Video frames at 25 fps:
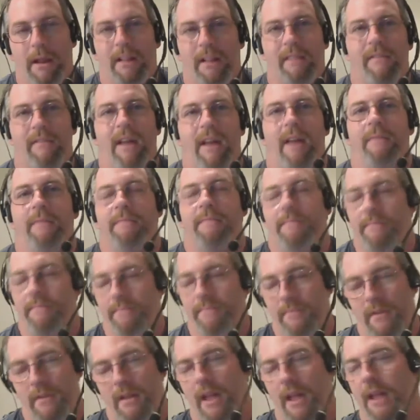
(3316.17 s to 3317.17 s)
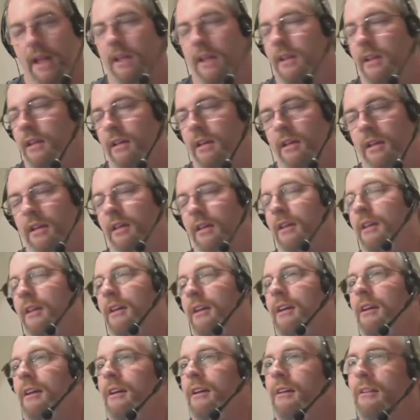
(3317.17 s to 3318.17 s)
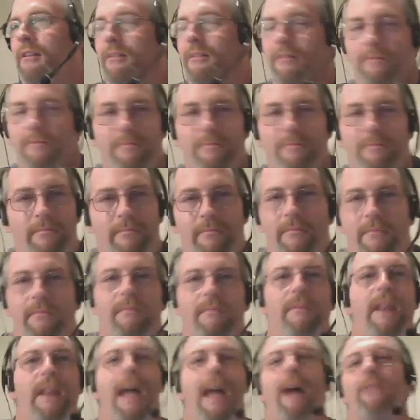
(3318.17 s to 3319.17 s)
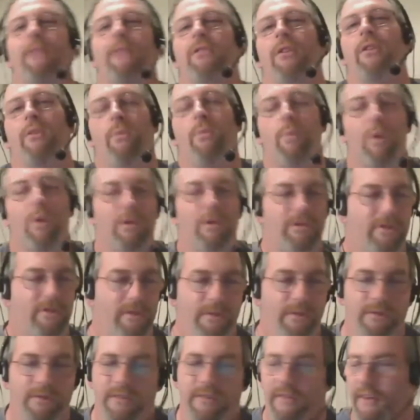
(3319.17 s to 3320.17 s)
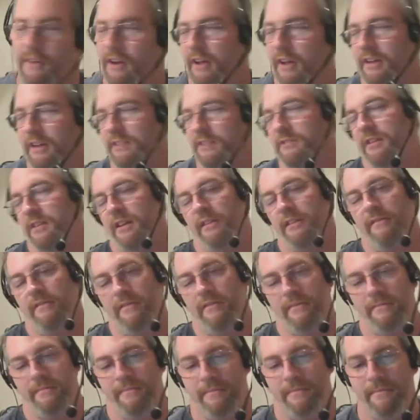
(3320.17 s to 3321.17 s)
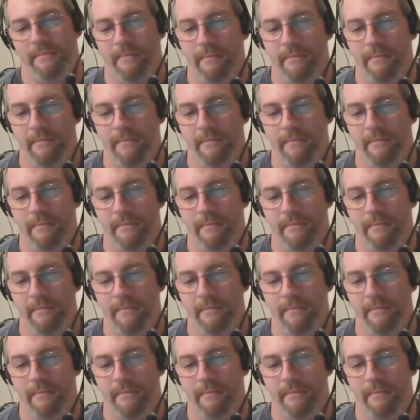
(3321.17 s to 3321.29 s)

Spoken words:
But I like that. Okay. Now to the worst news of the night, Steve.